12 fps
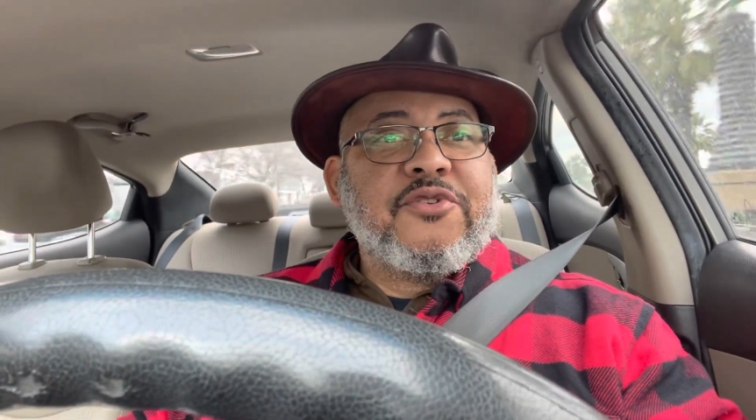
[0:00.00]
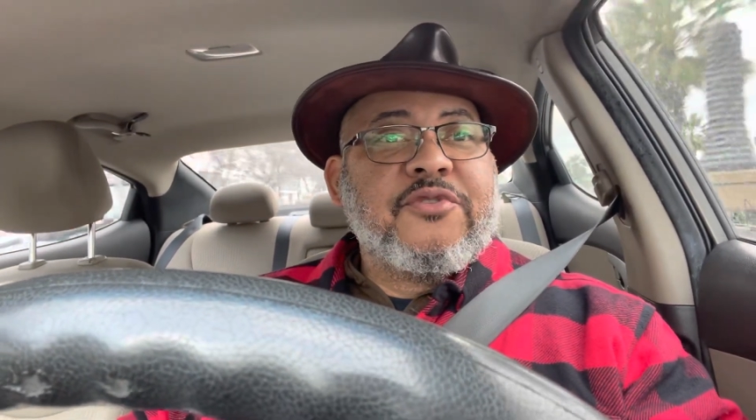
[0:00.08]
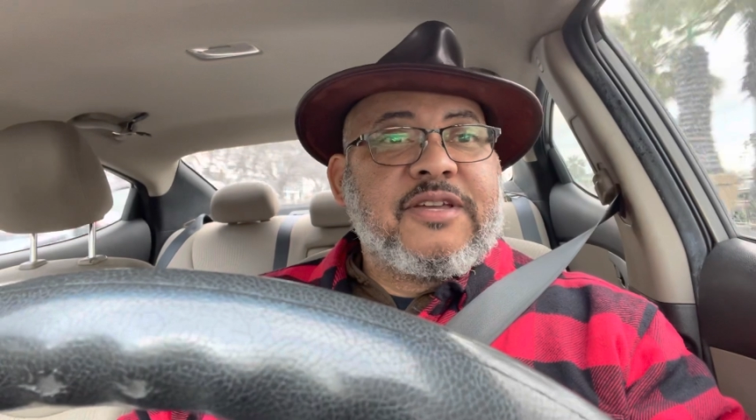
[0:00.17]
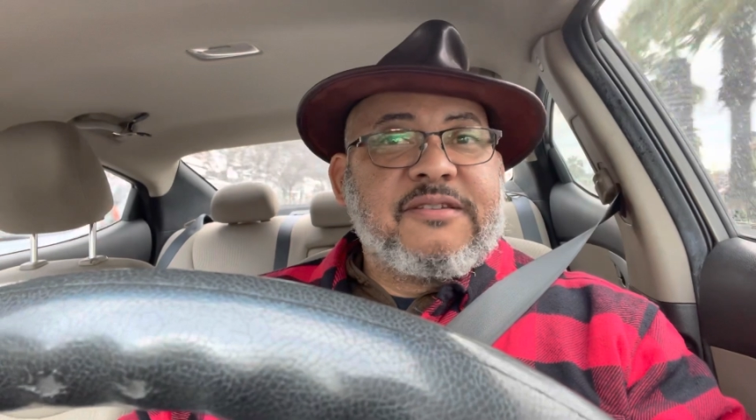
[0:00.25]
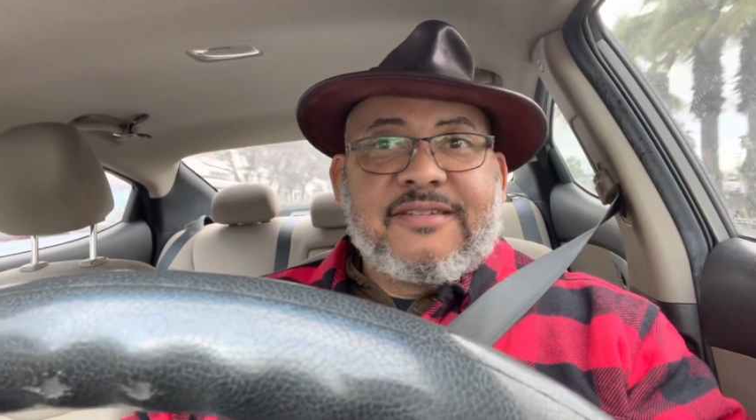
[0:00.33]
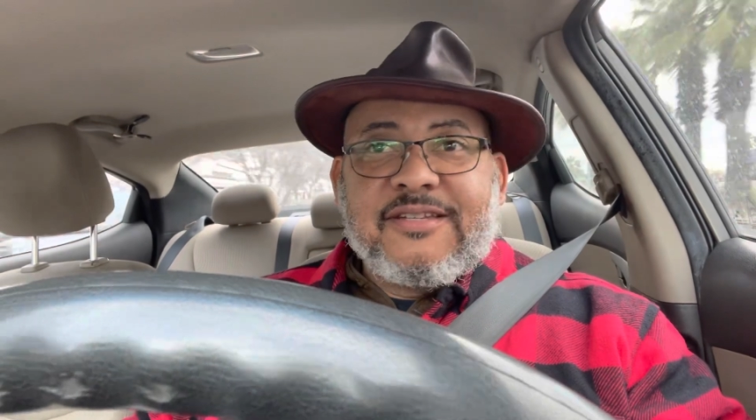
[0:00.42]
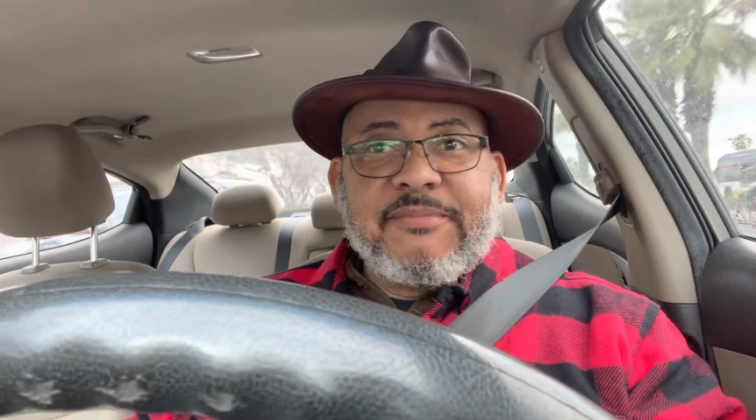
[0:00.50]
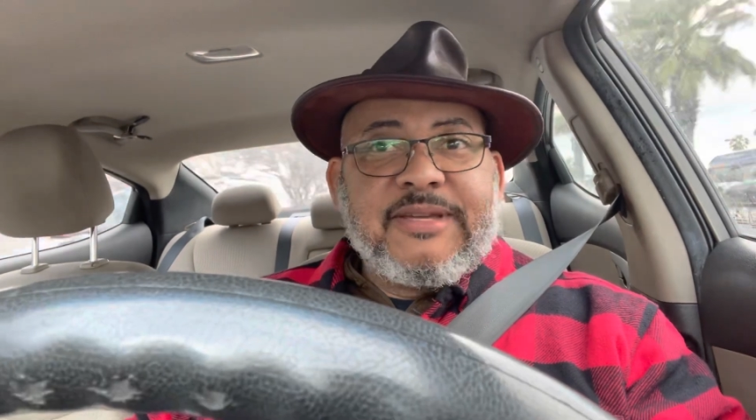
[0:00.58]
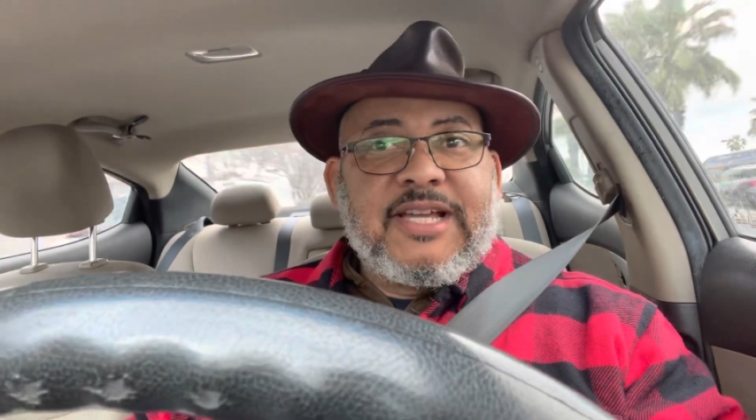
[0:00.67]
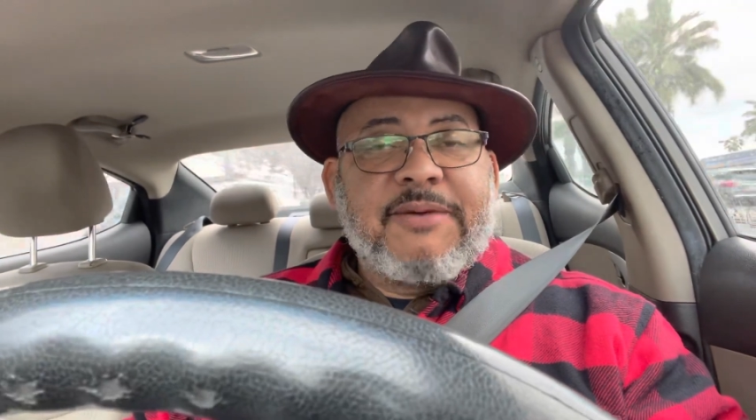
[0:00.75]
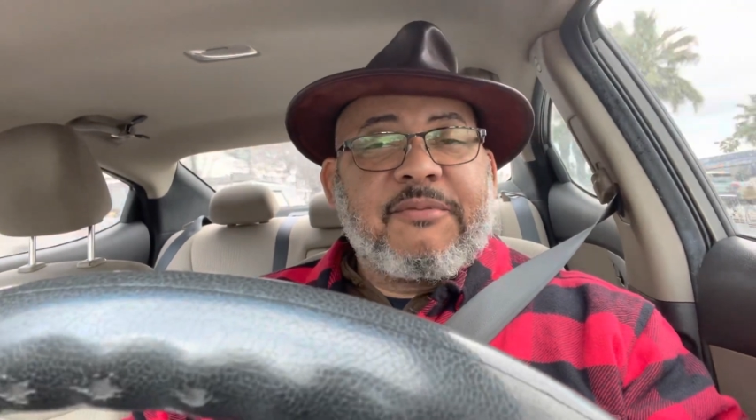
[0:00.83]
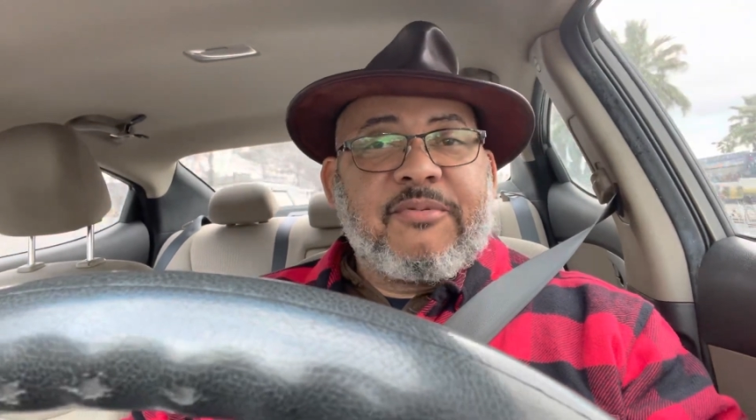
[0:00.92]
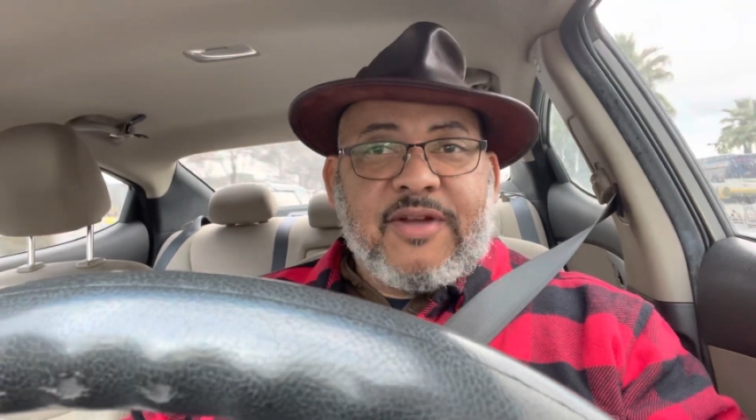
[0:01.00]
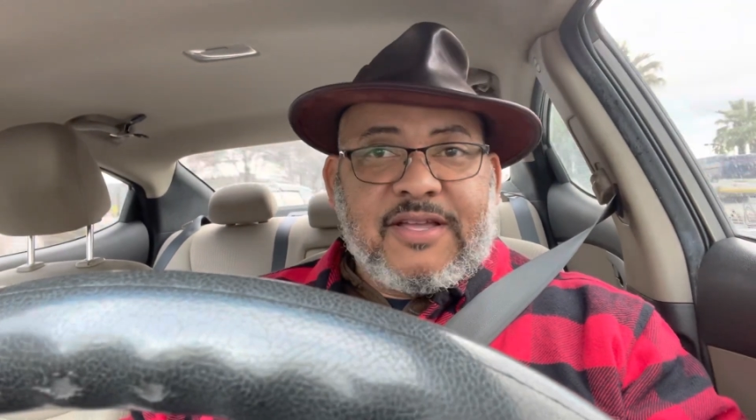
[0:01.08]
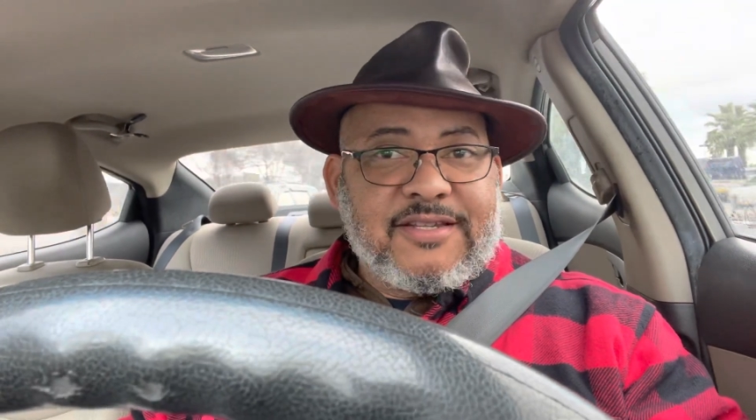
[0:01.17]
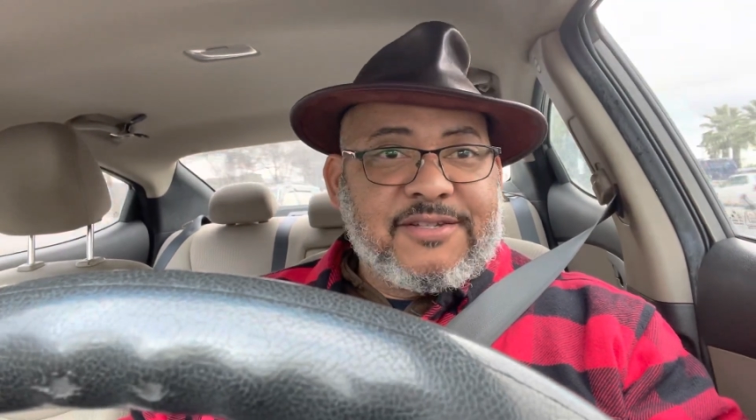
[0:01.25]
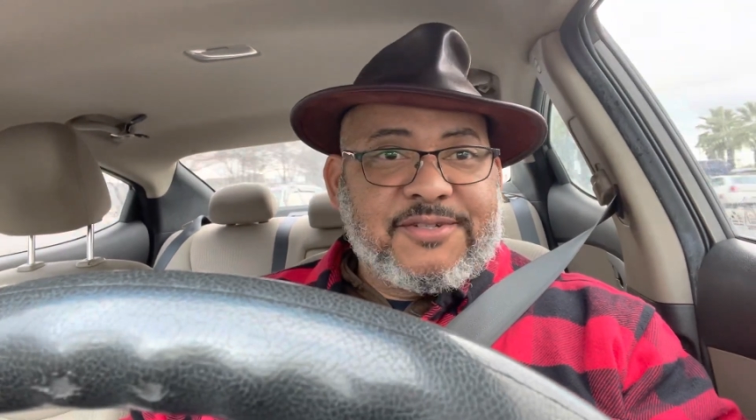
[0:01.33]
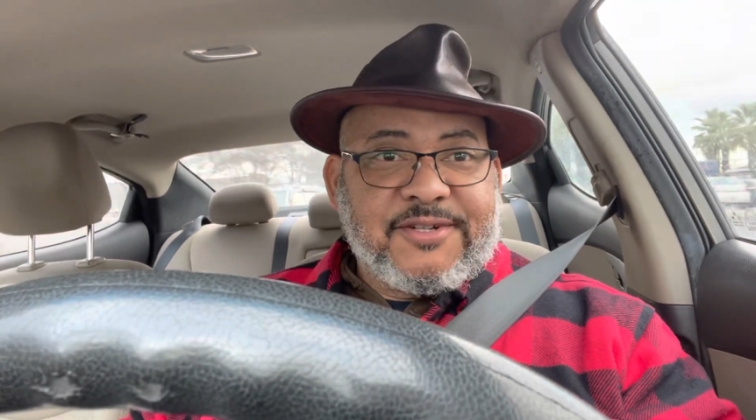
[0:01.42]
you can still become a
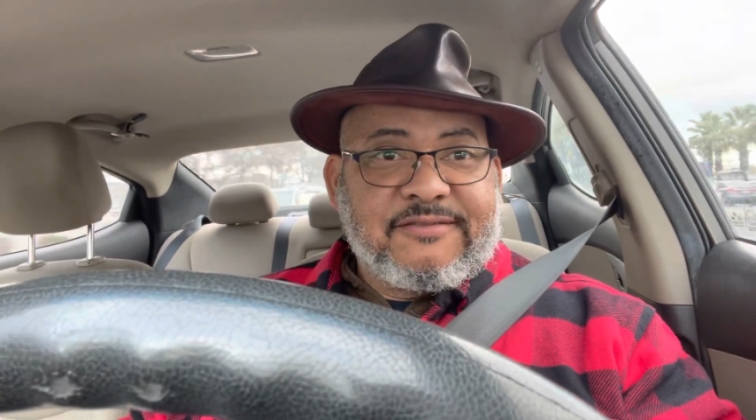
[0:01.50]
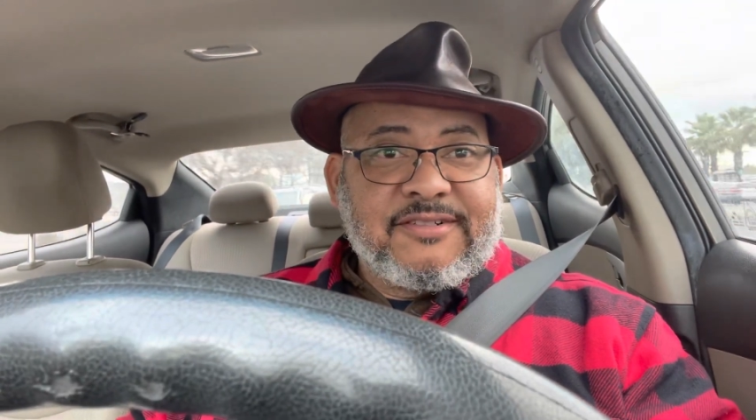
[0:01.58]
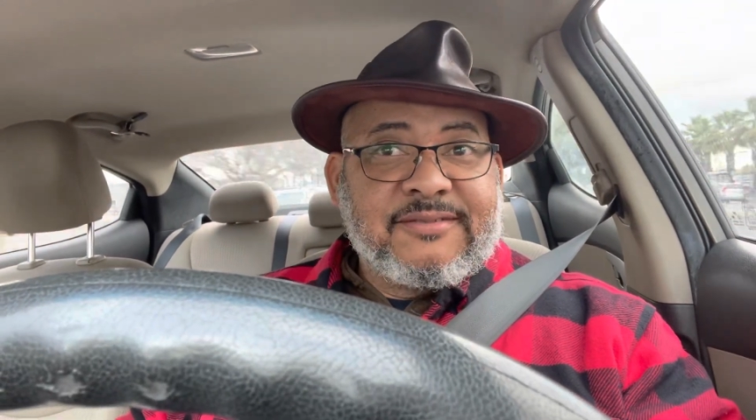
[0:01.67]
process server.